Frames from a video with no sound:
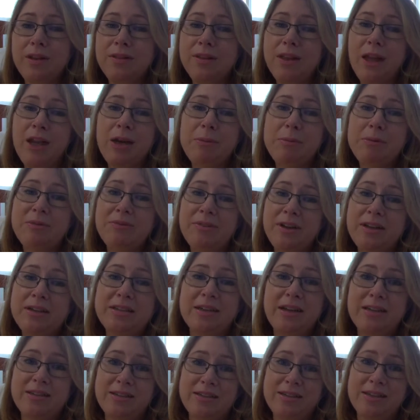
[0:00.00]
that'll be
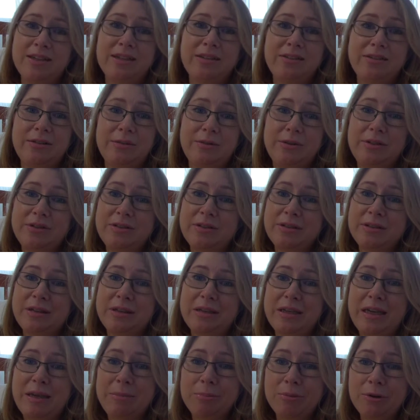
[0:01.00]
fantastic. So I'll just
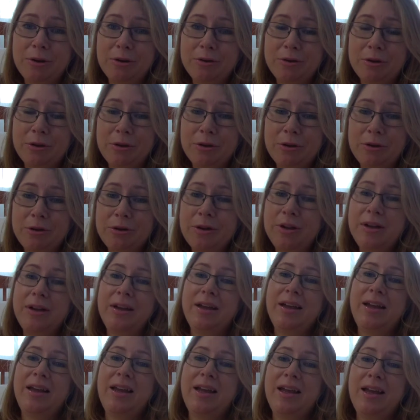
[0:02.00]
keep plodding along,
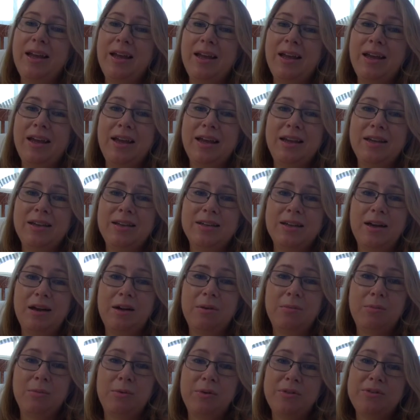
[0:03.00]

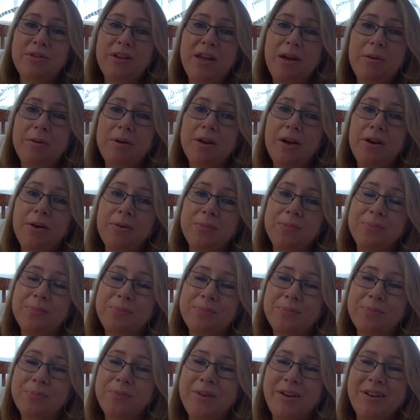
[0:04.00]
and we'll see how we go.
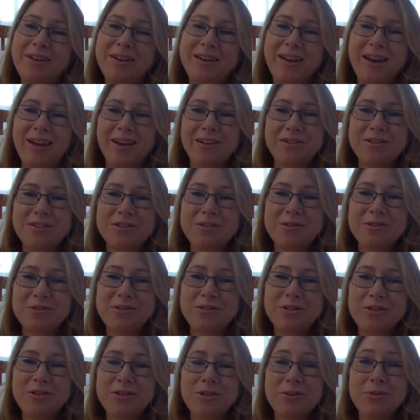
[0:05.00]
Okay, I'll talk
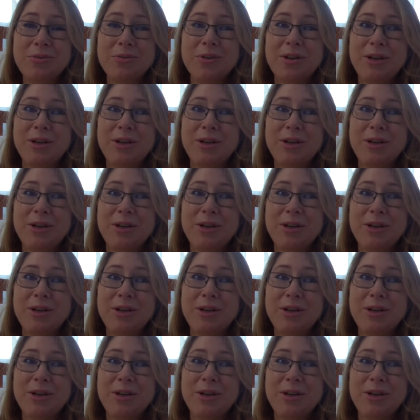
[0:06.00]
to you